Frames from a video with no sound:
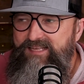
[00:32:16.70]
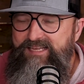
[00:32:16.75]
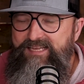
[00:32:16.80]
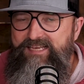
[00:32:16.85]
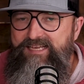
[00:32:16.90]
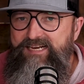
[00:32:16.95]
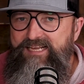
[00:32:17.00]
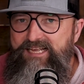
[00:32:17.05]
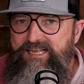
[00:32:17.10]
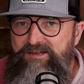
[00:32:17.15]
He
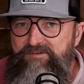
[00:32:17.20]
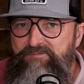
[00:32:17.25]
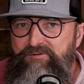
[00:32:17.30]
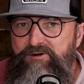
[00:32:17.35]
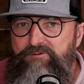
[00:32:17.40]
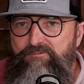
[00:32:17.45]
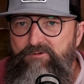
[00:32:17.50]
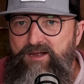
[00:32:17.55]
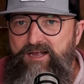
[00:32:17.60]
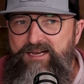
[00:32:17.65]
had
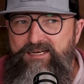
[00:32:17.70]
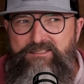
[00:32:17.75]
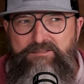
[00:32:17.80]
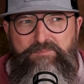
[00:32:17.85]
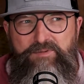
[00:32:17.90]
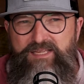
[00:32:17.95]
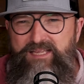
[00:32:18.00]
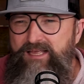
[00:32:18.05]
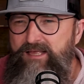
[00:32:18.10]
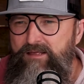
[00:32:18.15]
every right to
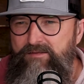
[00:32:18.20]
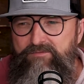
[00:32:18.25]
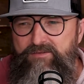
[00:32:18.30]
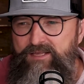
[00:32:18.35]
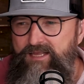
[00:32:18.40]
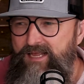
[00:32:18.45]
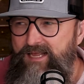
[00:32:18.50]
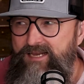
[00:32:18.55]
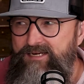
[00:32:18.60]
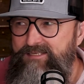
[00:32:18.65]
be
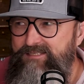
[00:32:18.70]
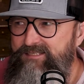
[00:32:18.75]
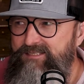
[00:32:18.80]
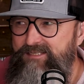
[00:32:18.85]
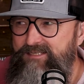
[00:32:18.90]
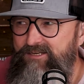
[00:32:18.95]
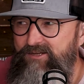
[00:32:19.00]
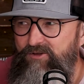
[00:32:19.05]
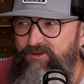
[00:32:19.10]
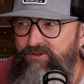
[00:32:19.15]
heavy-handed
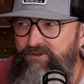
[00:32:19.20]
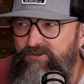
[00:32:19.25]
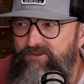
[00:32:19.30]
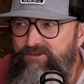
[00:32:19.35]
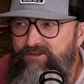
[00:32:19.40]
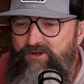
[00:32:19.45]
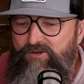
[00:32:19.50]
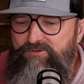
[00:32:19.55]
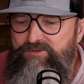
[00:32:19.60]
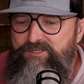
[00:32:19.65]
in
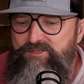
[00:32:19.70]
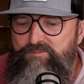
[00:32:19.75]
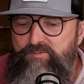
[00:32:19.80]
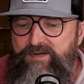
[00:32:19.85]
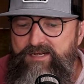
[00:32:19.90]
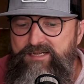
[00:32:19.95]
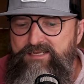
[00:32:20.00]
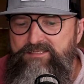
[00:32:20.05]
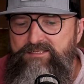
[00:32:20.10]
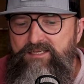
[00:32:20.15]
all these
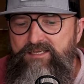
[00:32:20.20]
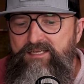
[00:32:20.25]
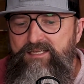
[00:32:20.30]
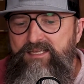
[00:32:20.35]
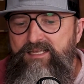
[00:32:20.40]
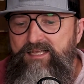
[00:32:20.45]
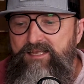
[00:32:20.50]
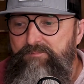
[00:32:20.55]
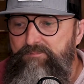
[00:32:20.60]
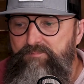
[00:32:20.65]
ways.
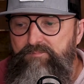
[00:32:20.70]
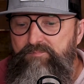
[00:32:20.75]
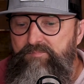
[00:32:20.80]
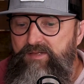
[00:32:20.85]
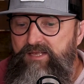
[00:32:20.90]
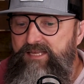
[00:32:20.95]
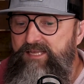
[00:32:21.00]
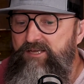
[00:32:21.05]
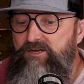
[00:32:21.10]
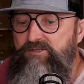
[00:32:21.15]

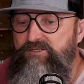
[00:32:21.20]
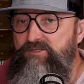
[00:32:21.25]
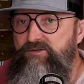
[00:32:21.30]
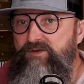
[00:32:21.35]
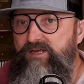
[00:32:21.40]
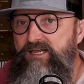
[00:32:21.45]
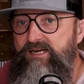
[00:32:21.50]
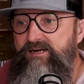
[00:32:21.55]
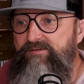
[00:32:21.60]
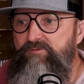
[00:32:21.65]
He also
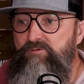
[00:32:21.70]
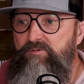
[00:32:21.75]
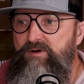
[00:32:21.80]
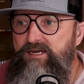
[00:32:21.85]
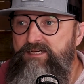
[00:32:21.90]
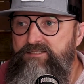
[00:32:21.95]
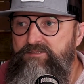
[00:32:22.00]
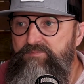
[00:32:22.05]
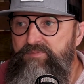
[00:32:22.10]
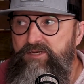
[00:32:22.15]
had every
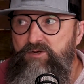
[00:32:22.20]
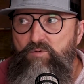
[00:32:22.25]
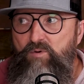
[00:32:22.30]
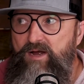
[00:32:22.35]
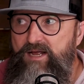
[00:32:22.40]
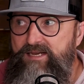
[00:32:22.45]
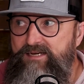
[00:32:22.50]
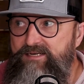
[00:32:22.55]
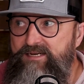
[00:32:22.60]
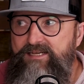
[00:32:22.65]
right to be
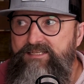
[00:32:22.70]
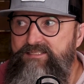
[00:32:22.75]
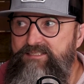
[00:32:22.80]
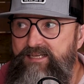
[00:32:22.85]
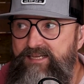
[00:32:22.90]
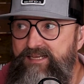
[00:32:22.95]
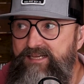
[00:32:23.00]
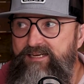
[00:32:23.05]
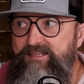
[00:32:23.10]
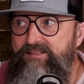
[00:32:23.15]
quiet and not
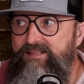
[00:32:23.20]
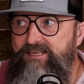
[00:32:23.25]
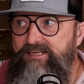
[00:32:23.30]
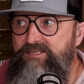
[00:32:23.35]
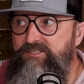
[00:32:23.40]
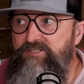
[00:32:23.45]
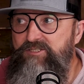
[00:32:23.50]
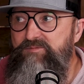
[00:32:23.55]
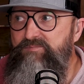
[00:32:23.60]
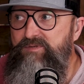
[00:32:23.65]
say anything
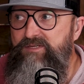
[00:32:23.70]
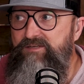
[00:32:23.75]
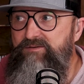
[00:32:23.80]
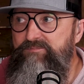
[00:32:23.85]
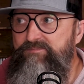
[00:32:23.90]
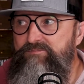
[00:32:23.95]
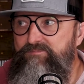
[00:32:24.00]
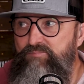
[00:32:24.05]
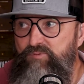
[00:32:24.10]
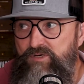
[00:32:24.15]
and just be a
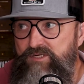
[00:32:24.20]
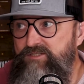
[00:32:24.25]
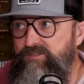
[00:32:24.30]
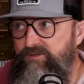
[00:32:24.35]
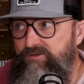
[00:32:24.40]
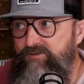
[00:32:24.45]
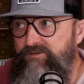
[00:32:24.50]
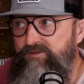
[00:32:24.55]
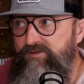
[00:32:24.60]
prisoner.